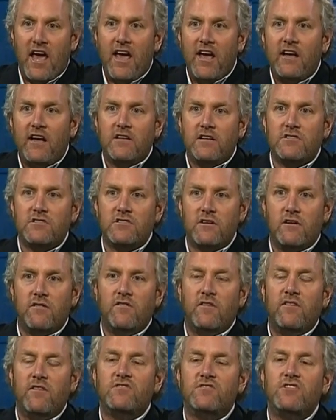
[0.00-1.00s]
gay
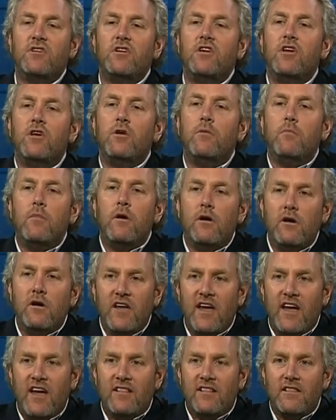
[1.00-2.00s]
conservatives, to
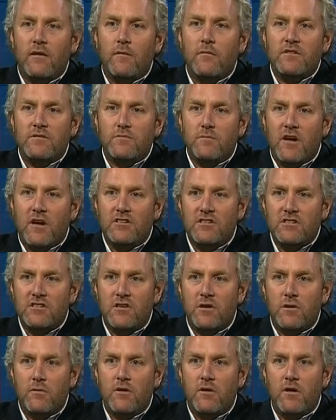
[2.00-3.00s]
humiliate them as
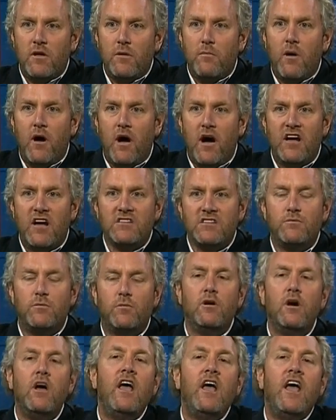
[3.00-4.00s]
much as humanly
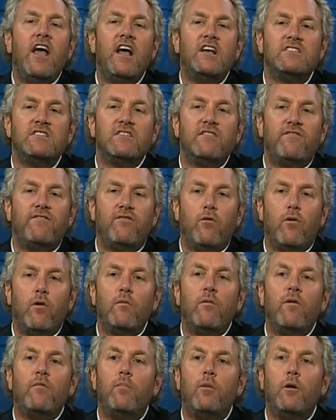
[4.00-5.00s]
possible as a
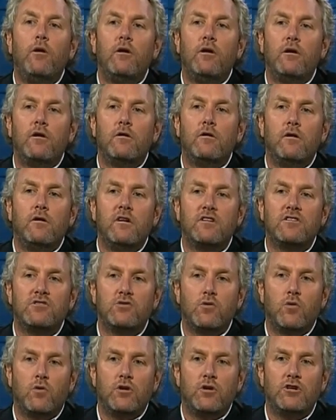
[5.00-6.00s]
form of political
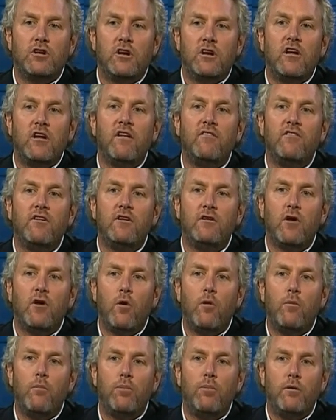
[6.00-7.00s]
extortion. If you
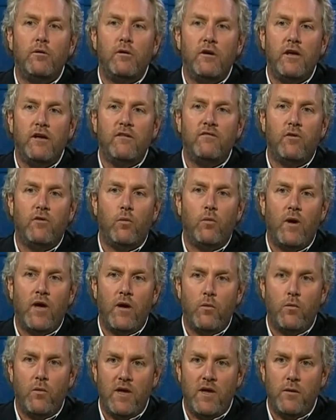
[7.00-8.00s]
don't believe the
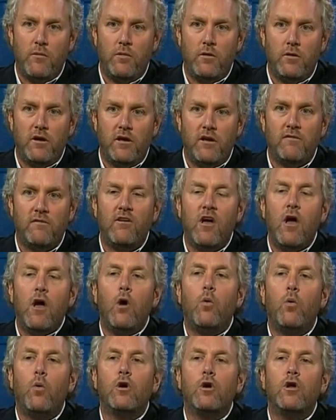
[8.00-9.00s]
way we believe,
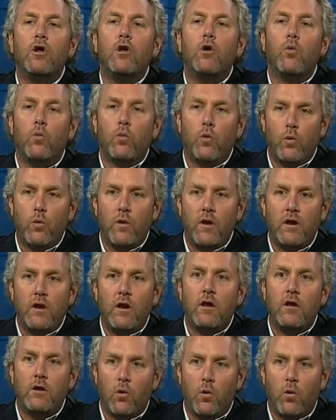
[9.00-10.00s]
we're going to
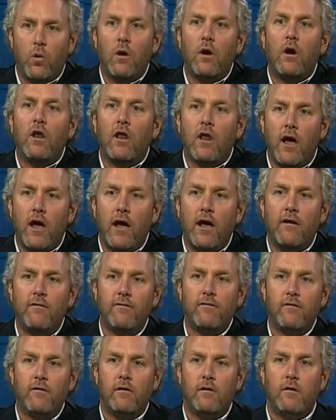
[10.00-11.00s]
ruin your
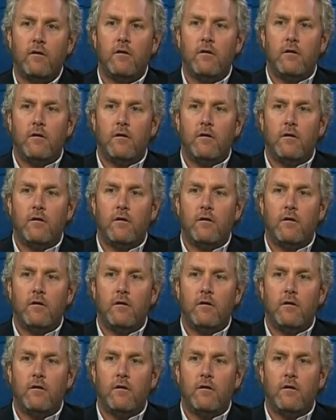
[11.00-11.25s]
life.